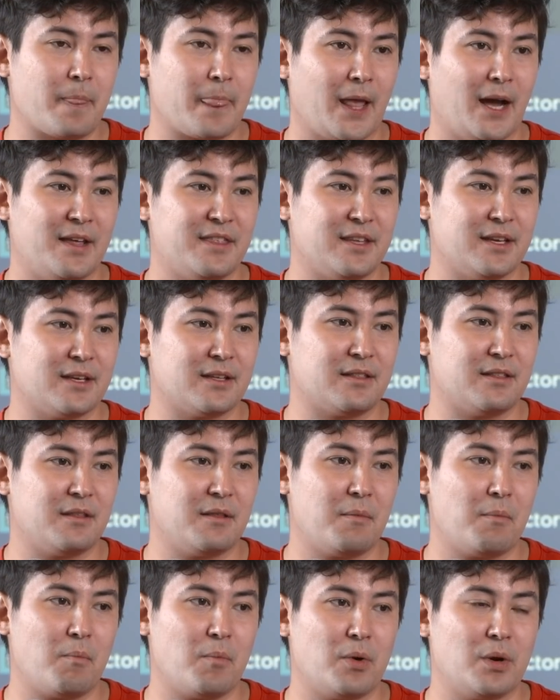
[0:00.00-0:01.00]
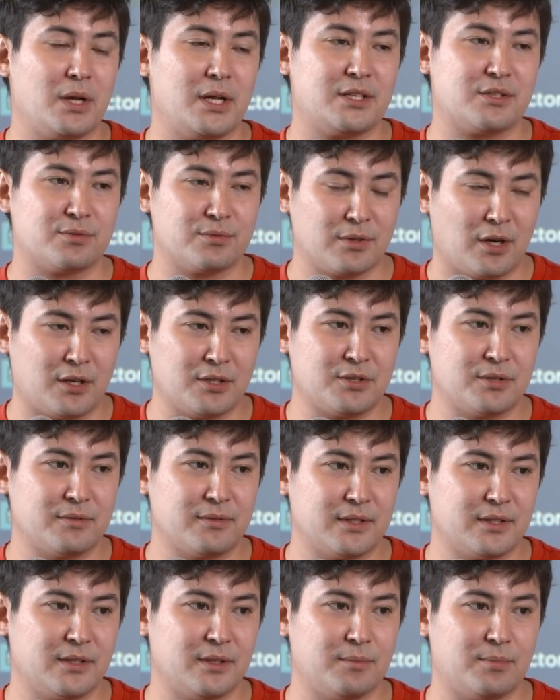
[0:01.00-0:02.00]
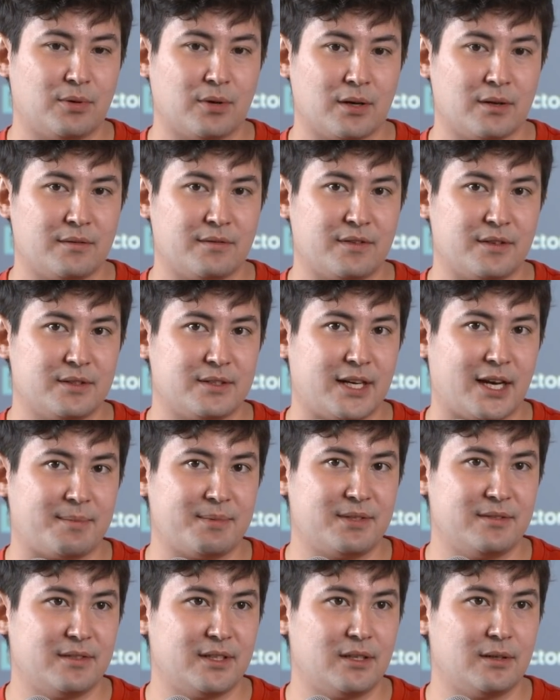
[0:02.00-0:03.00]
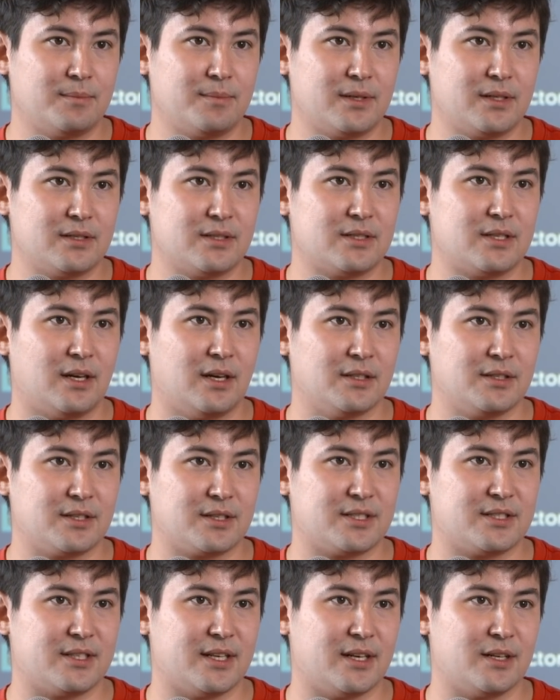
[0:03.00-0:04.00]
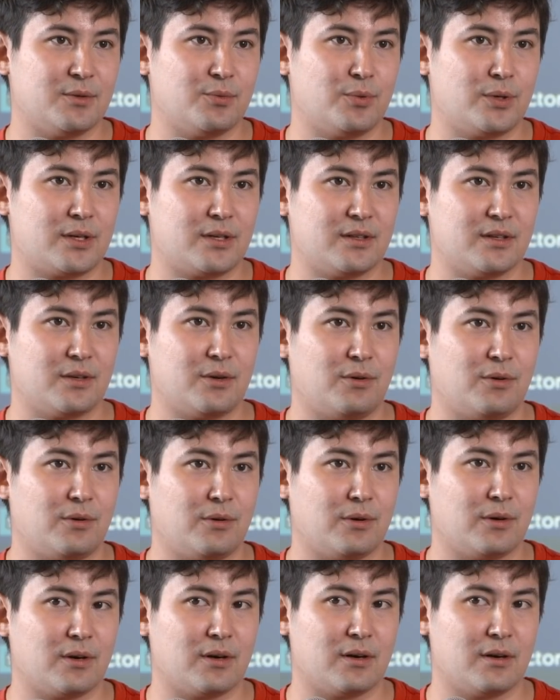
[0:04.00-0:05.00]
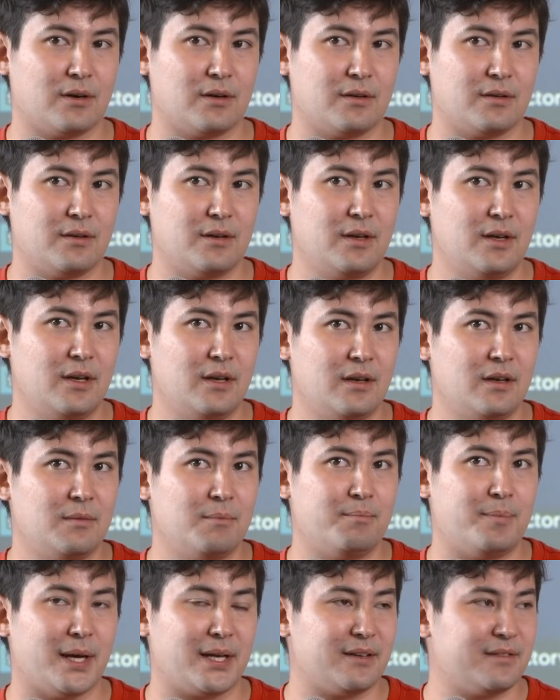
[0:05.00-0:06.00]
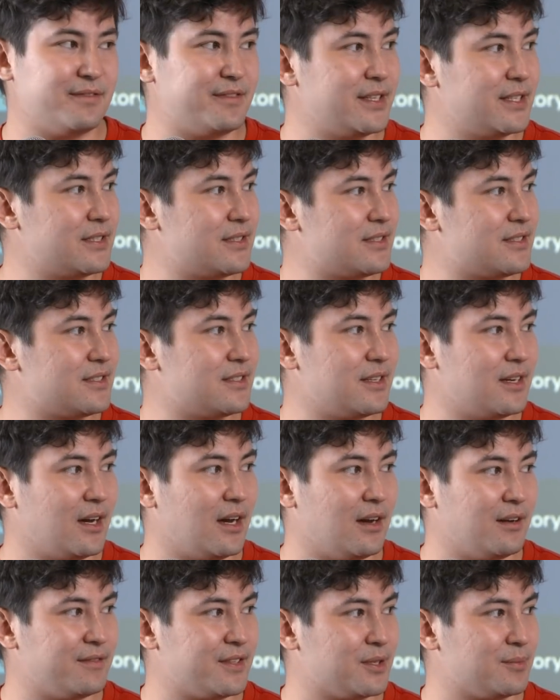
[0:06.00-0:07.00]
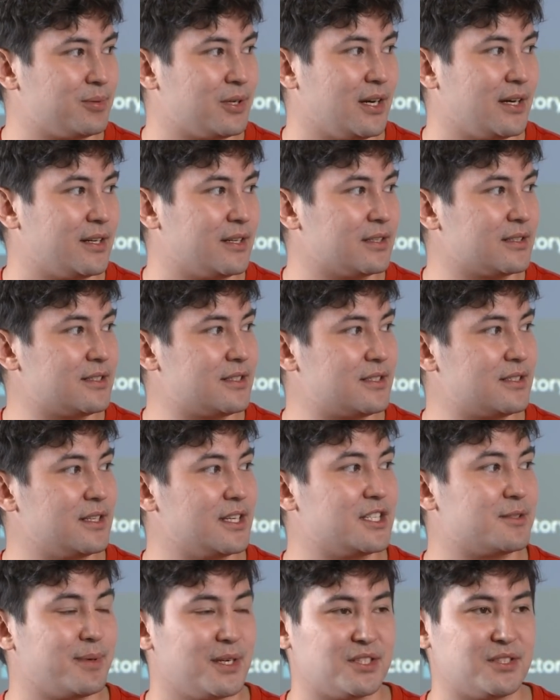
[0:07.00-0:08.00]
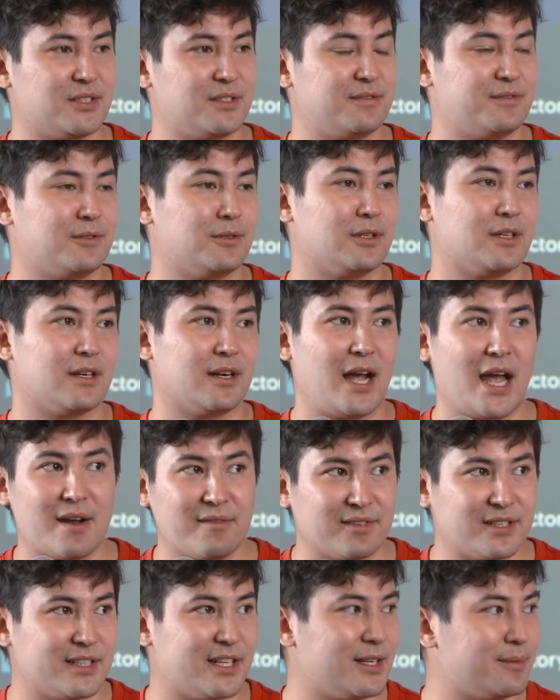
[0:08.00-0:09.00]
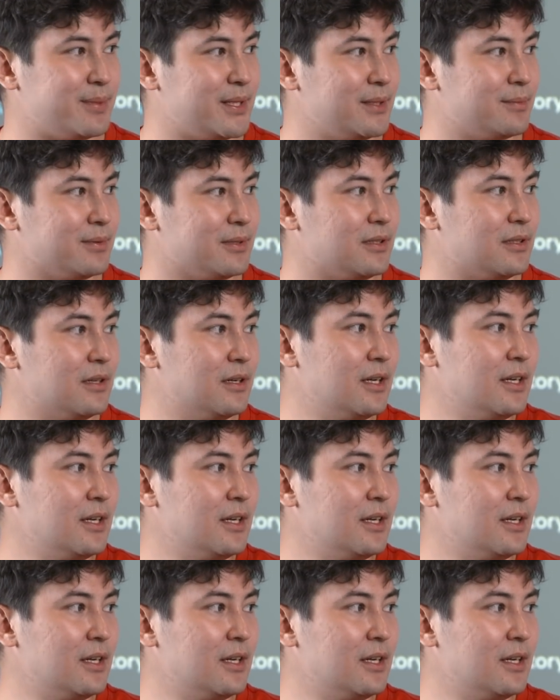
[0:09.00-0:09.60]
I think it's also really important for dApp developers to understand what are the core benefits of their products, especially for everyday people.